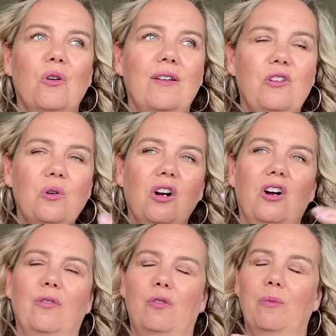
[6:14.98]
If you
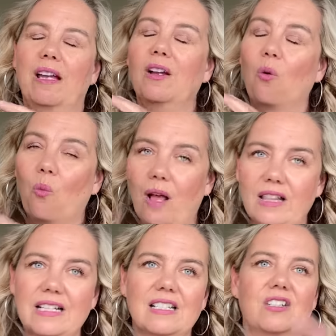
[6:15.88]
go from like
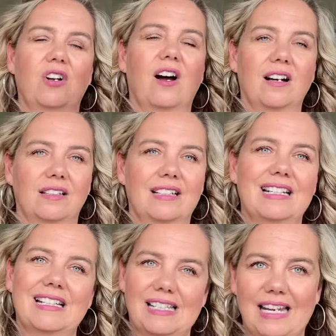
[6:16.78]
Wellington to Auckland
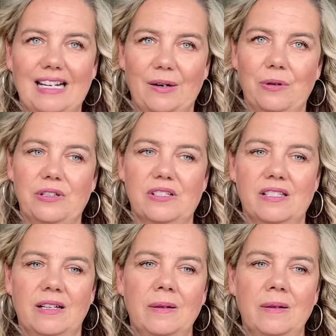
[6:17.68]
is 8 hours.